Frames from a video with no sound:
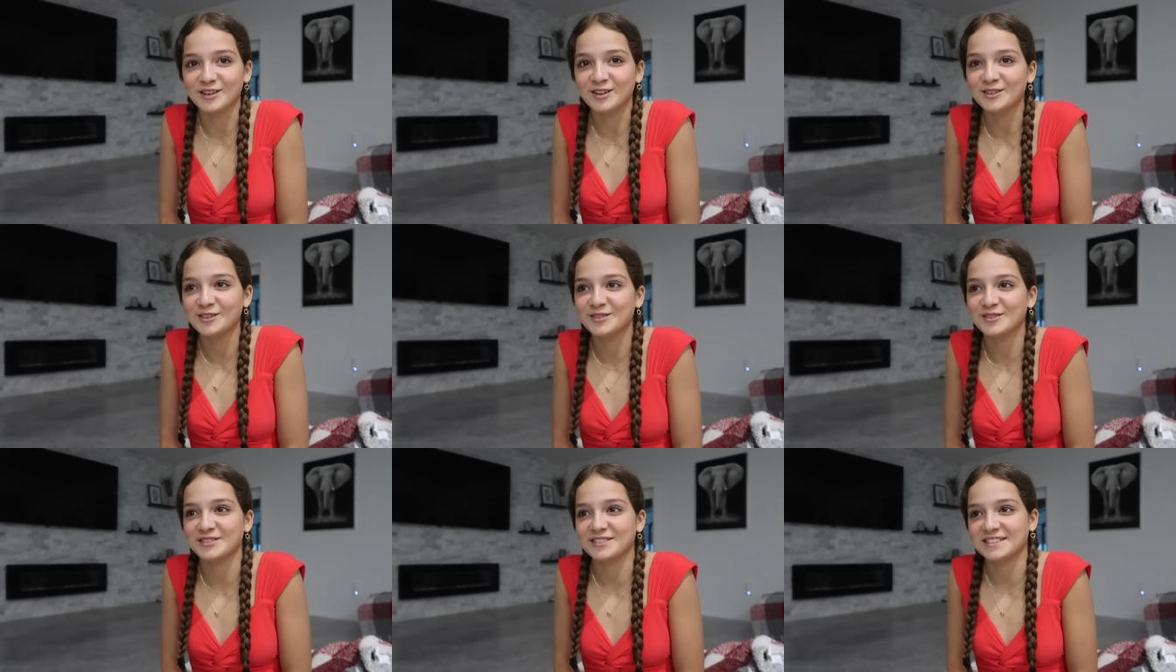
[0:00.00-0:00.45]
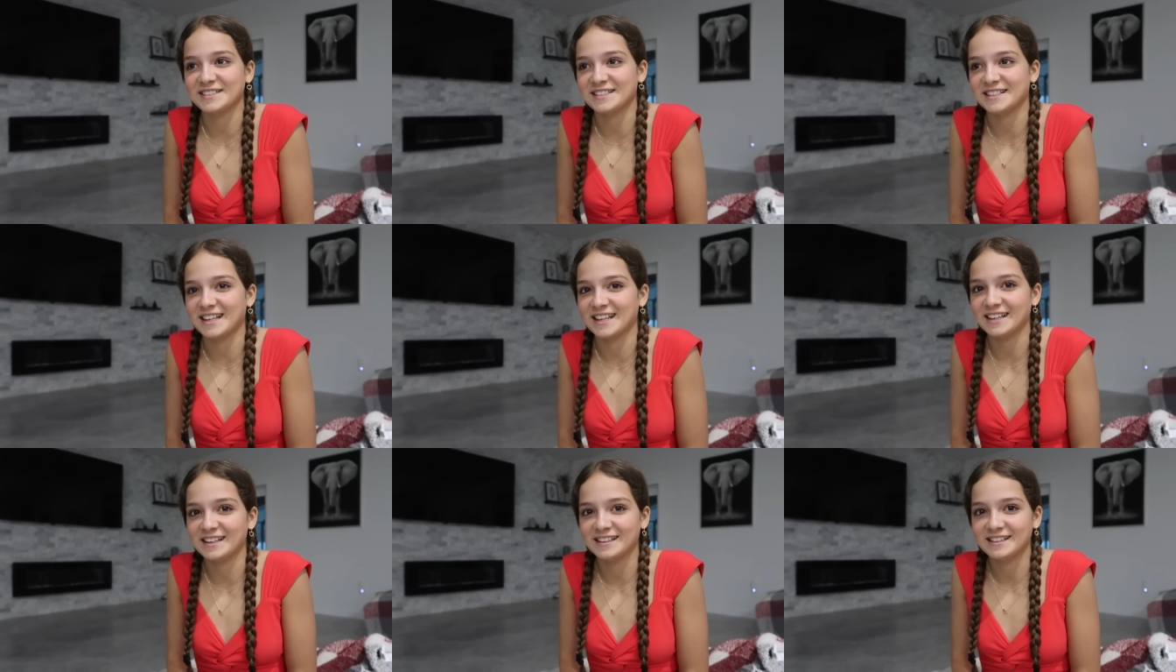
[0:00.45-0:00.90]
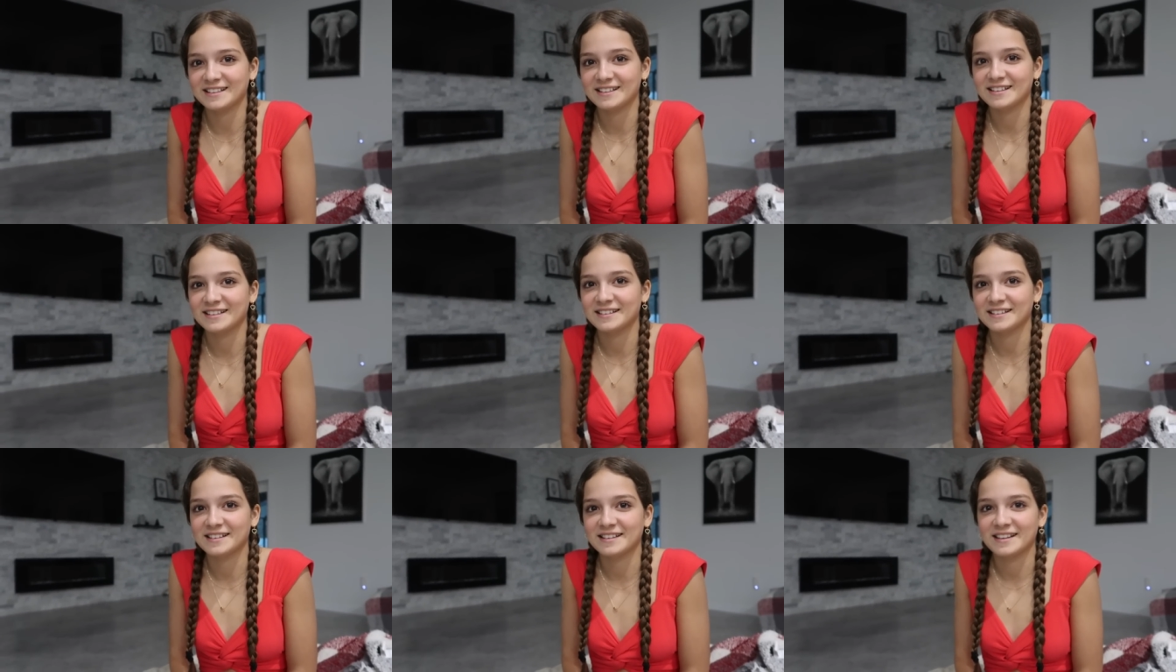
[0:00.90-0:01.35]
I don't know what to say.
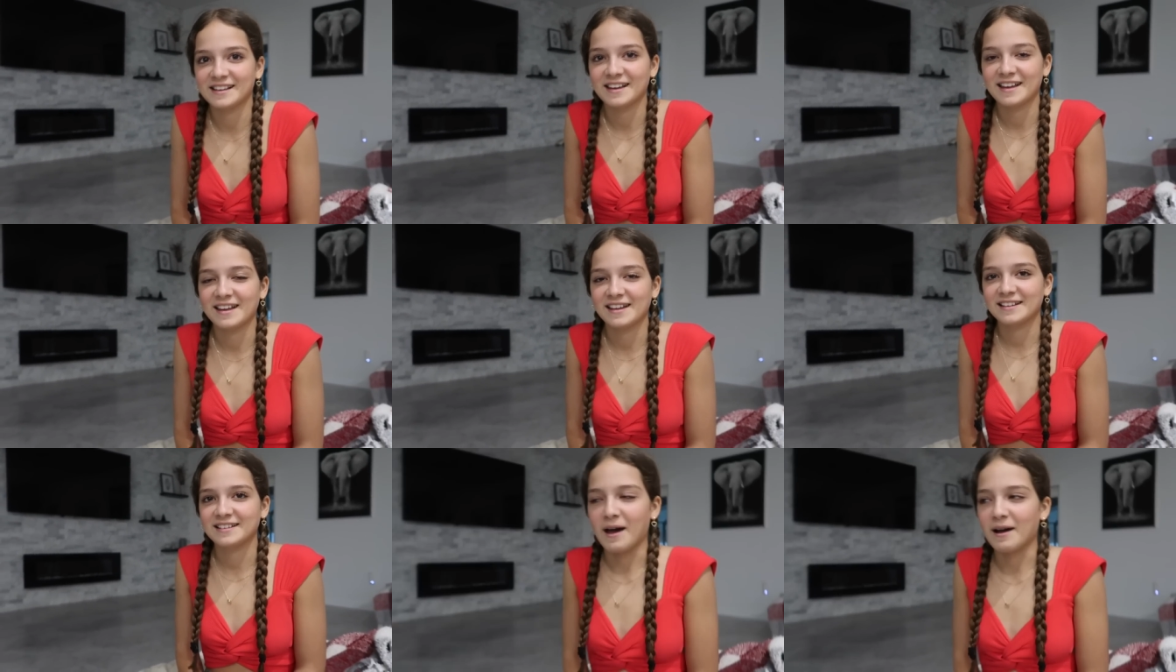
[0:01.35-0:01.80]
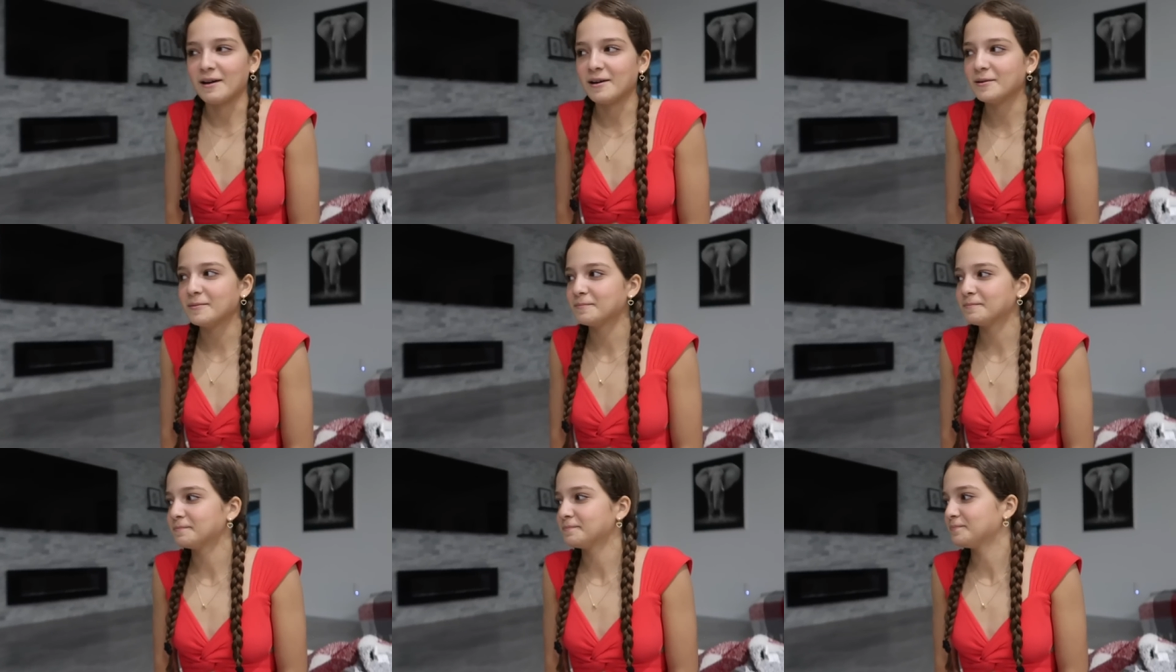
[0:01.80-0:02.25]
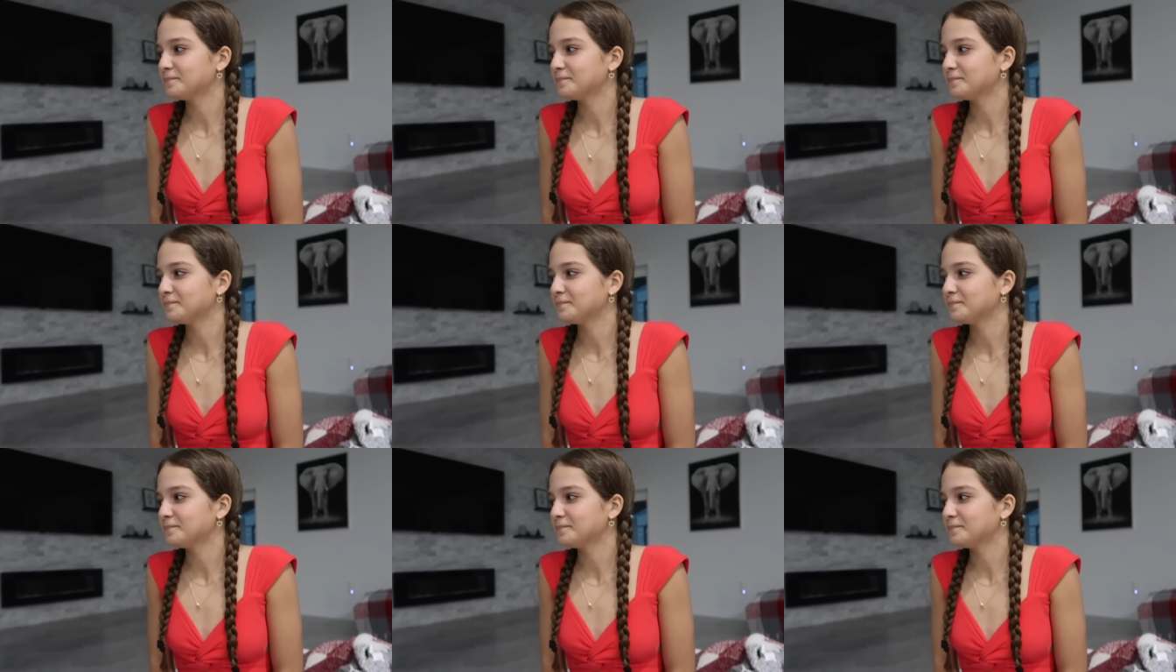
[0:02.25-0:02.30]
Okay. Um,